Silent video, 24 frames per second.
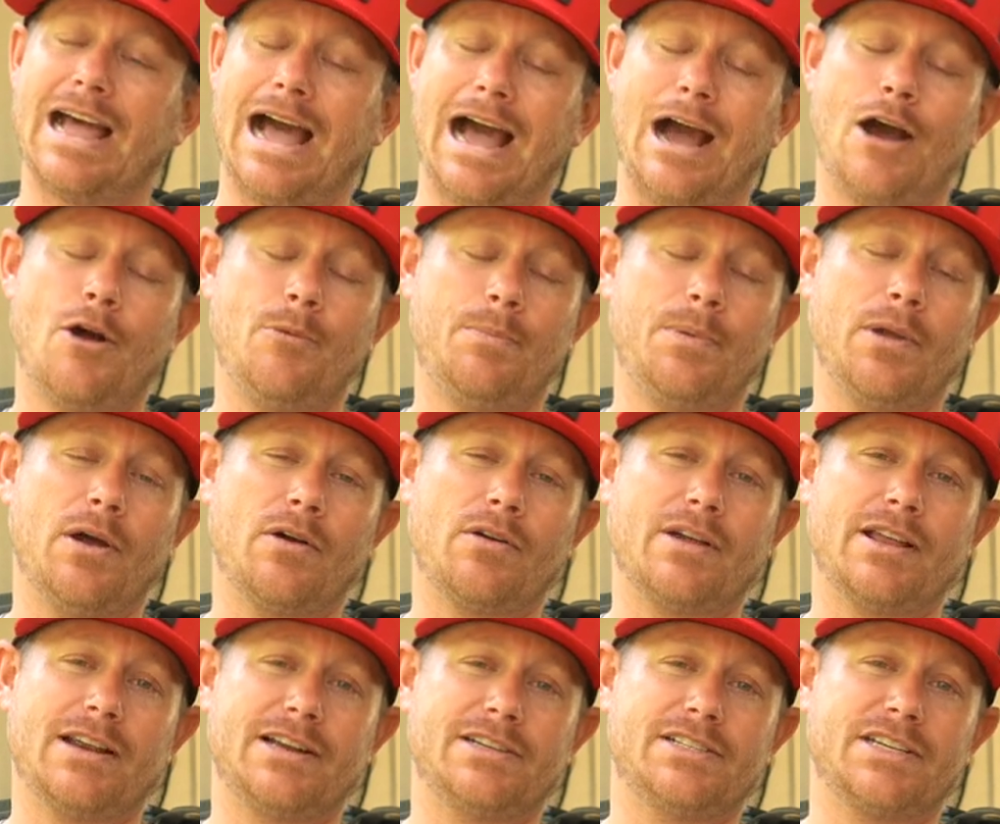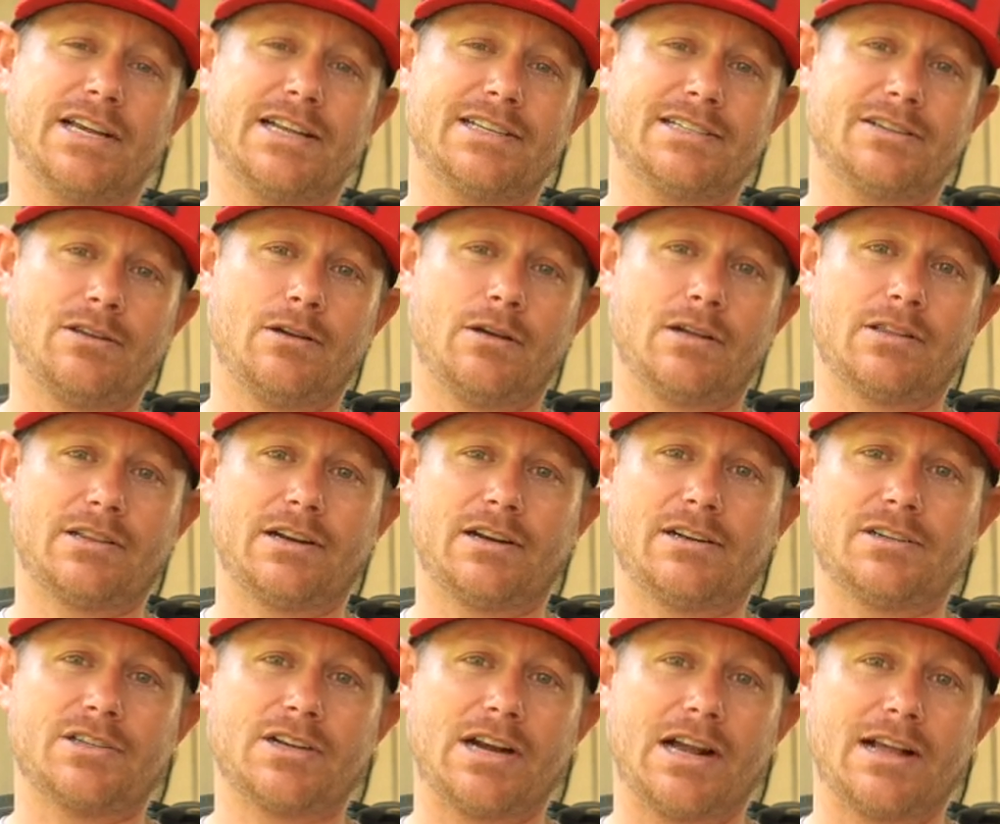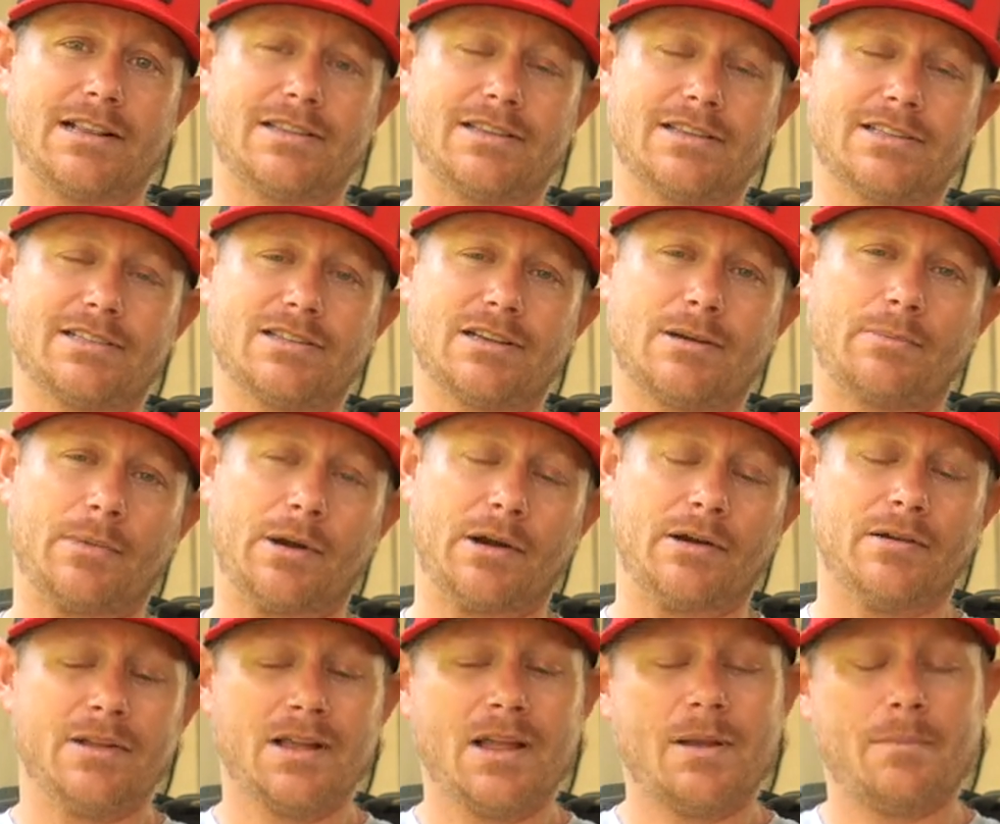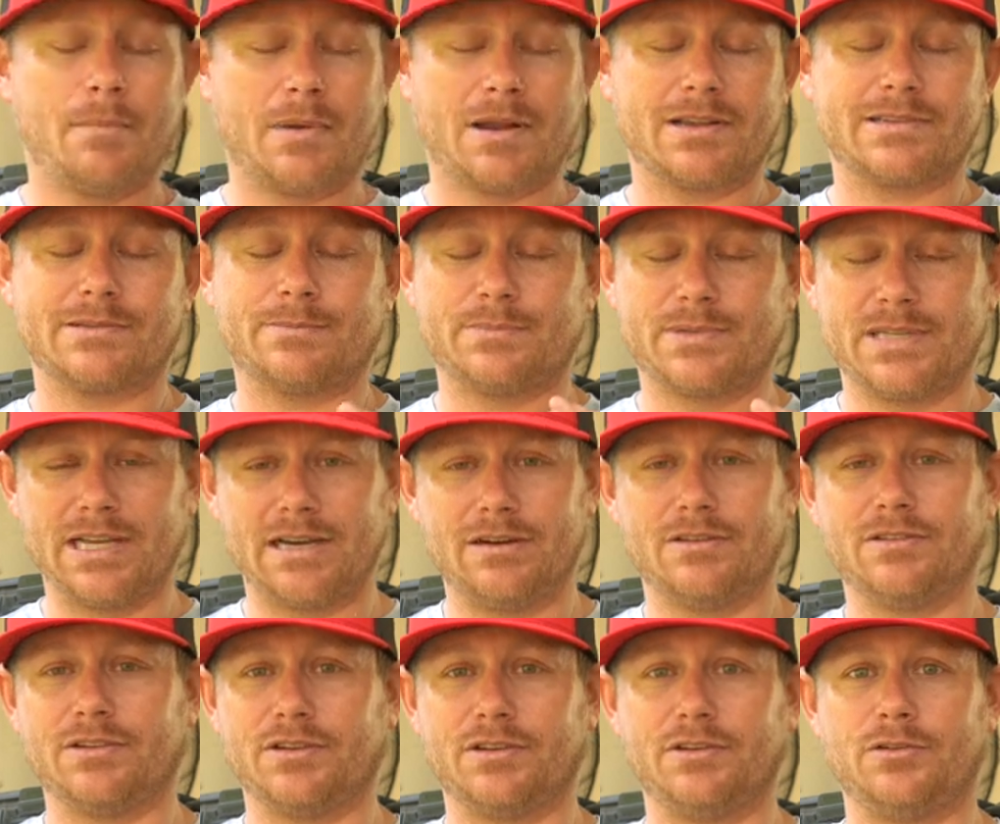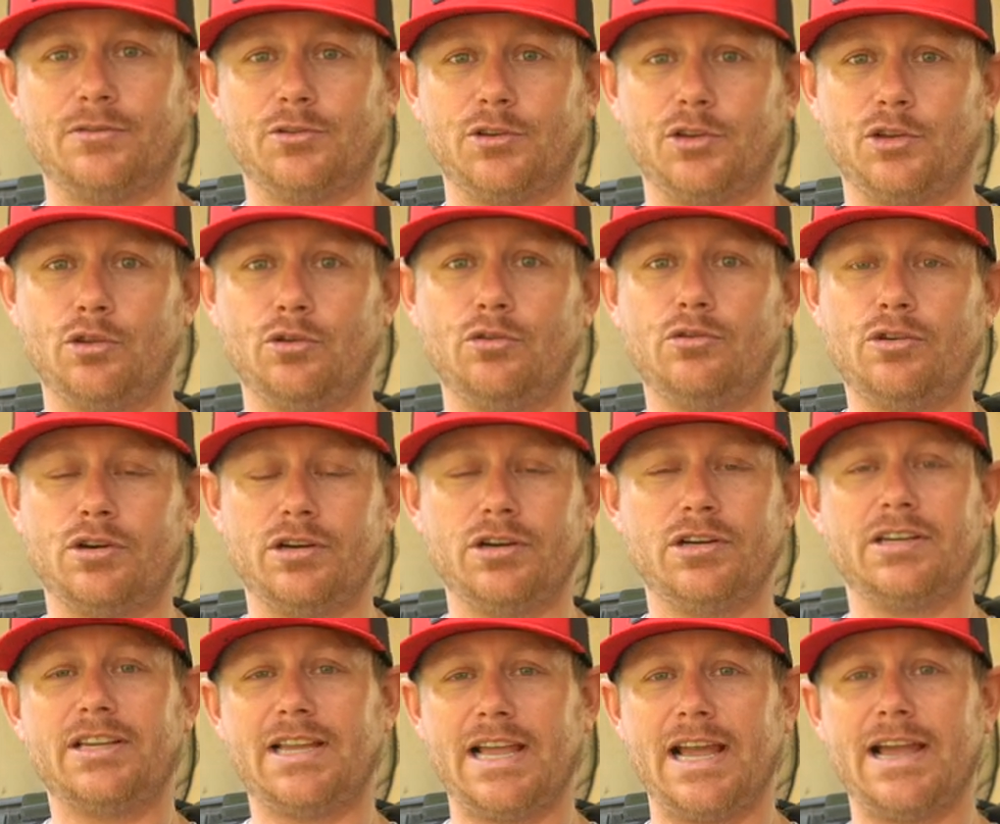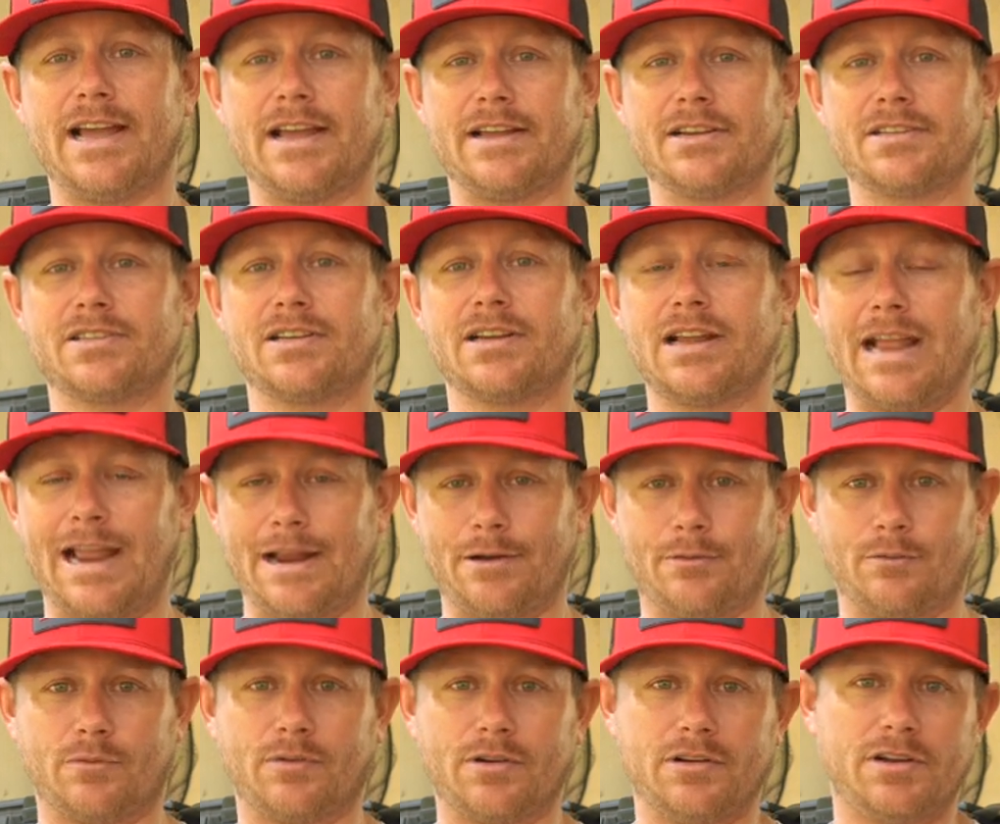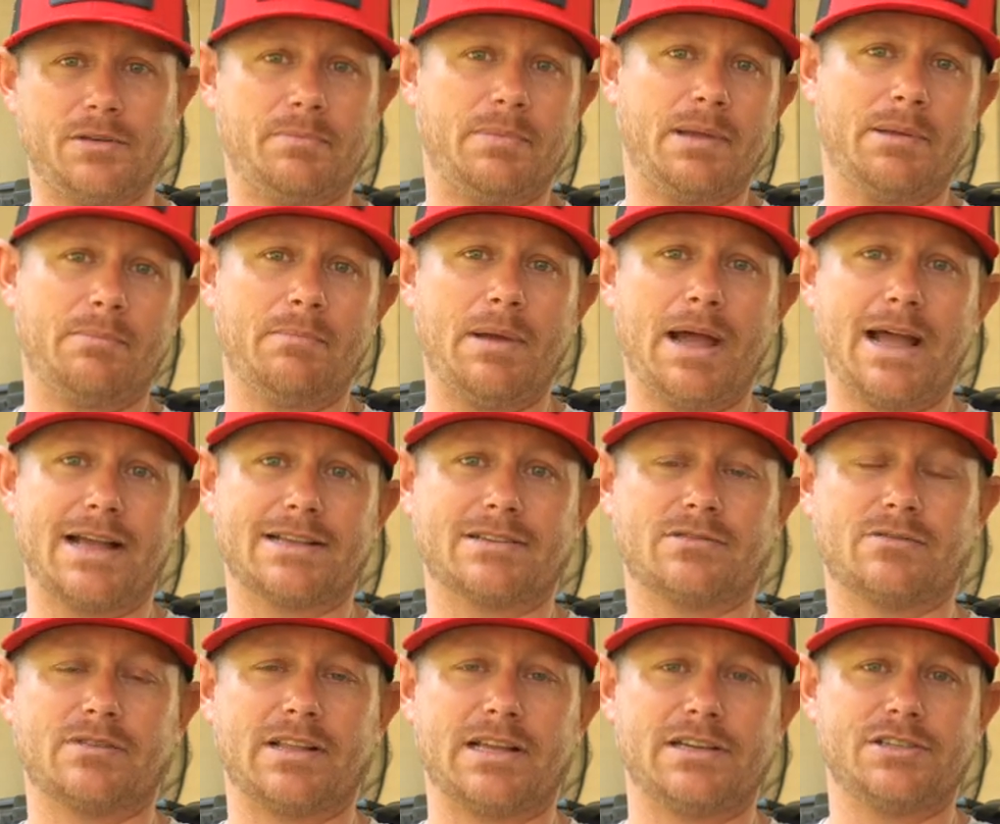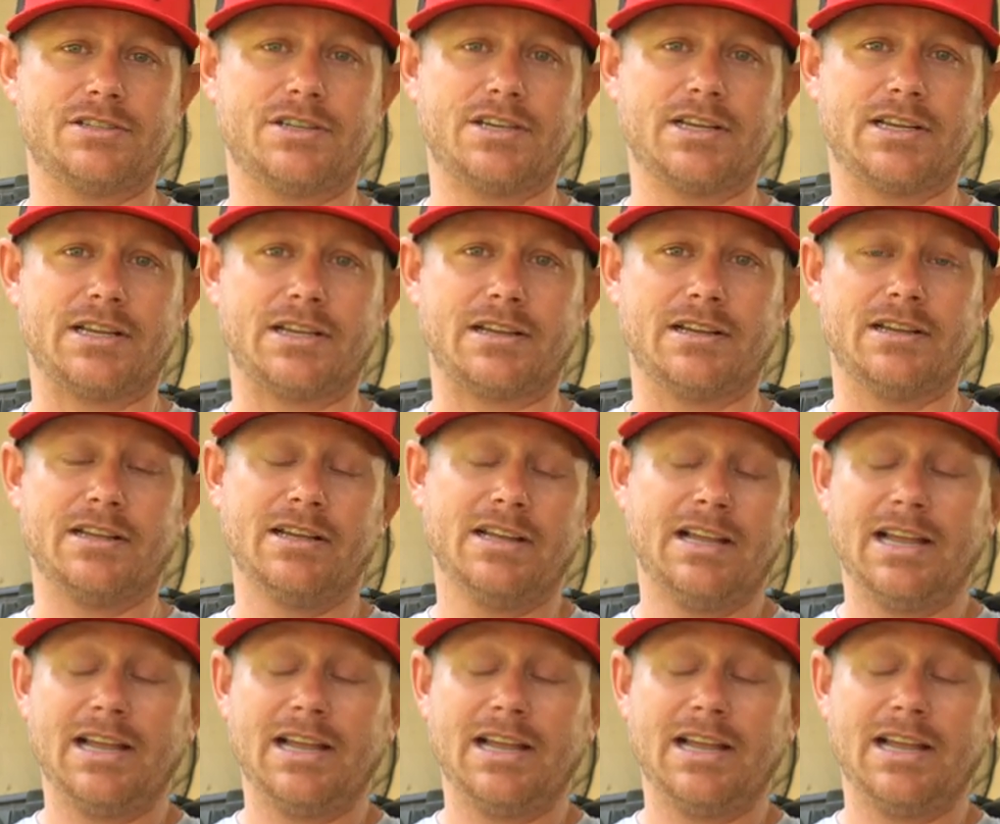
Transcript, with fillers: I hope y'all get a chance to go out there and try it this summer, because I'm telling you, you could catch a really big bass on that jig.